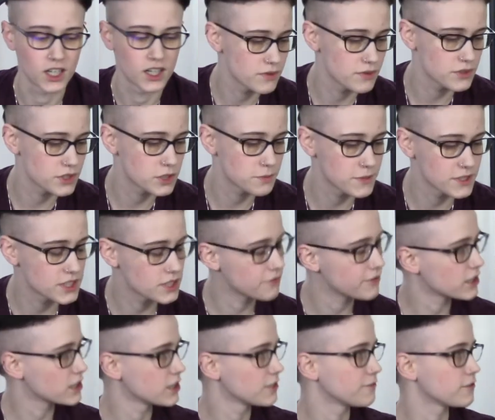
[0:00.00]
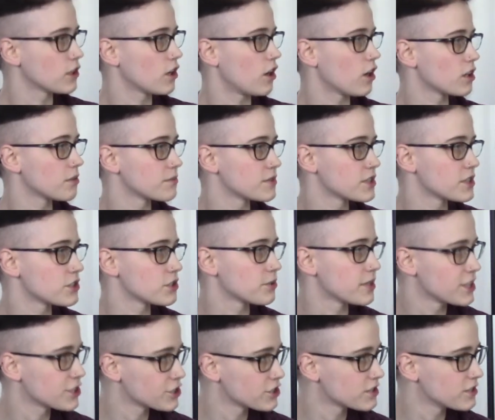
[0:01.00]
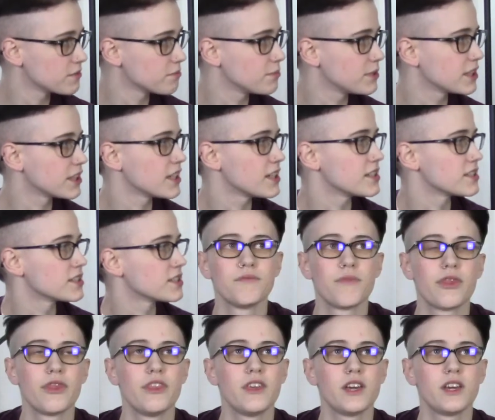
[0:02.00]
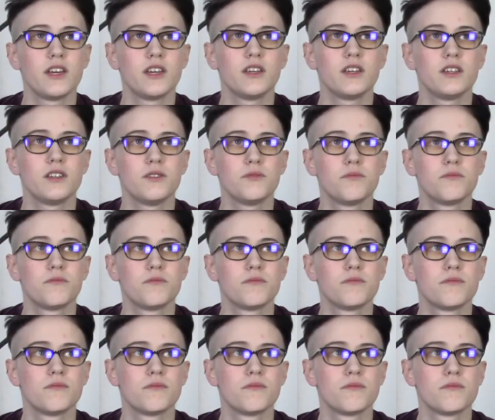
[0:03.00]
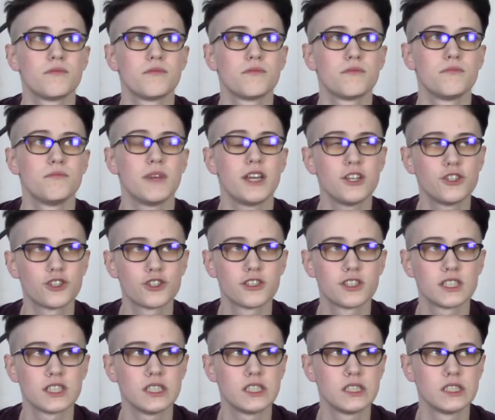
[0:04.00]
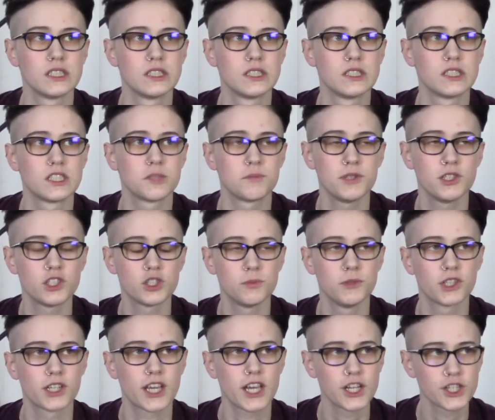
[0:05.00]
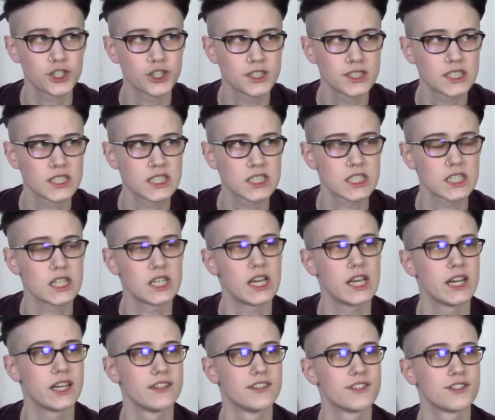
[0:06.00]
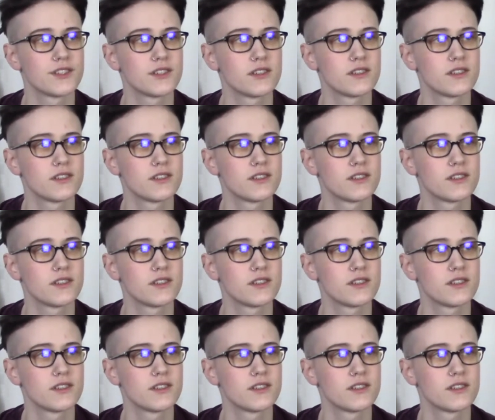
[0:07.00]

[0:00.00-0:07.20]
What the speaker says: Specifically for Autumn's situation, because they majored in speech communications, and